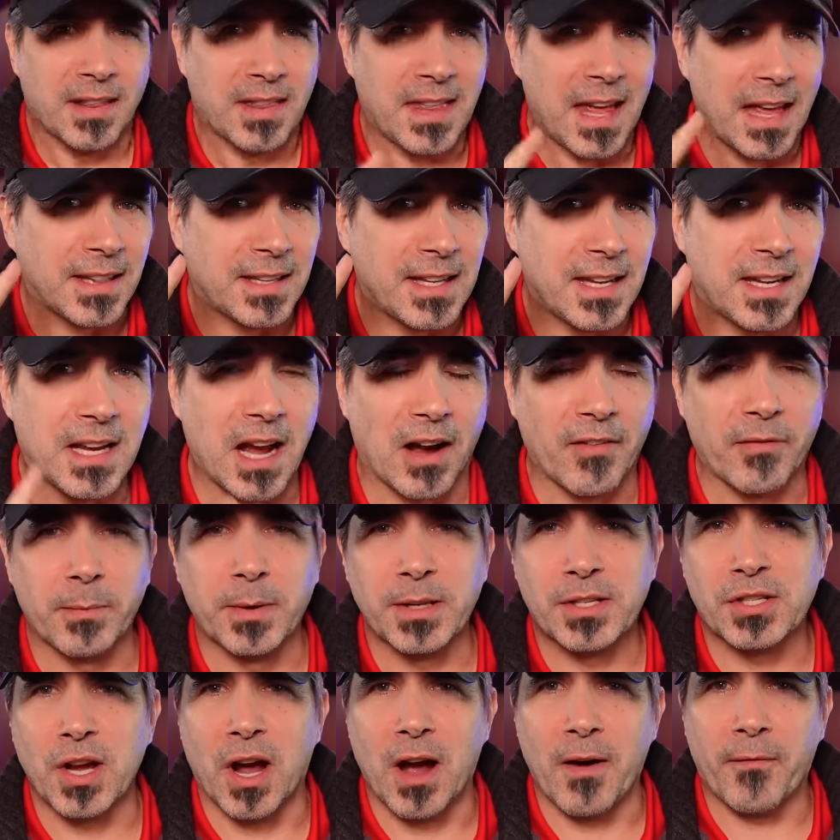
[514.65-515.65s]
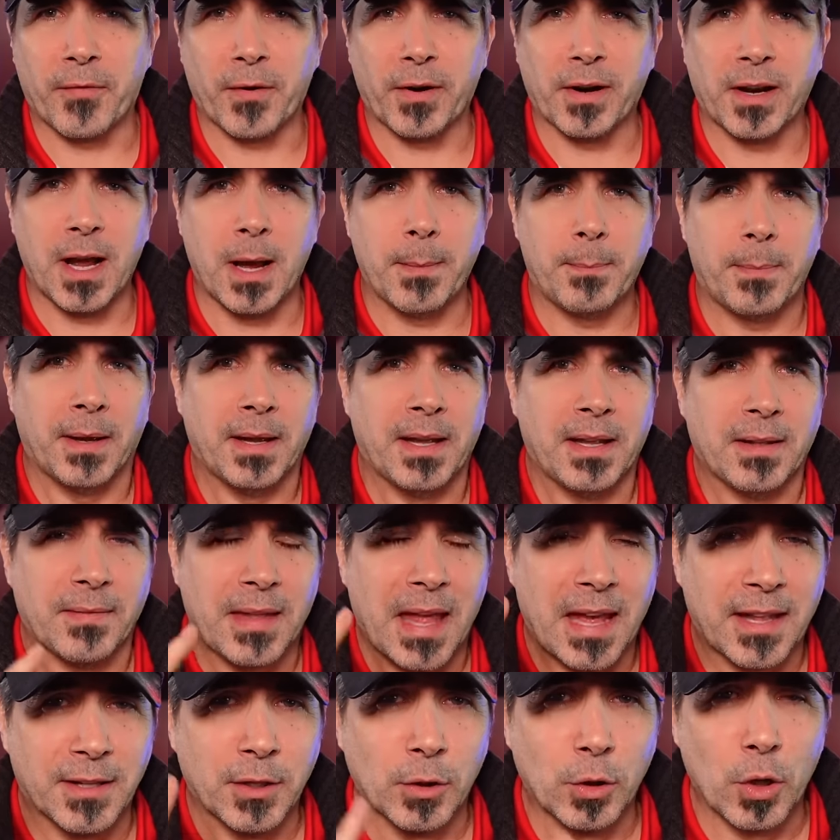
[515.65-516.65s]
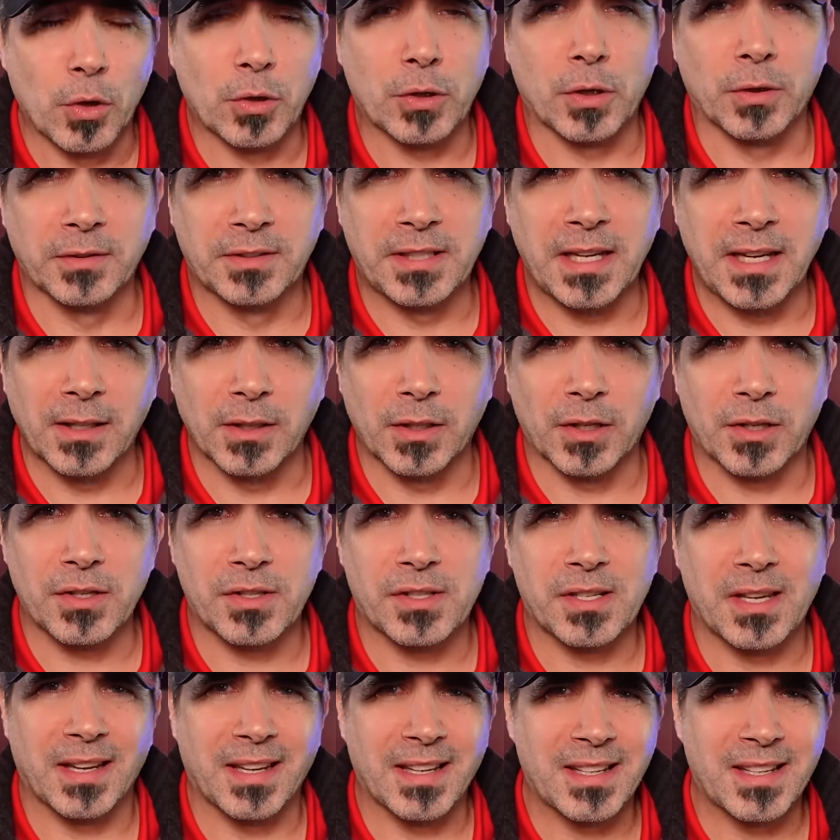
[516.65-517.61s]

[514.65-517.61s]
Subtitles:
that the government's offering up and the local dealers,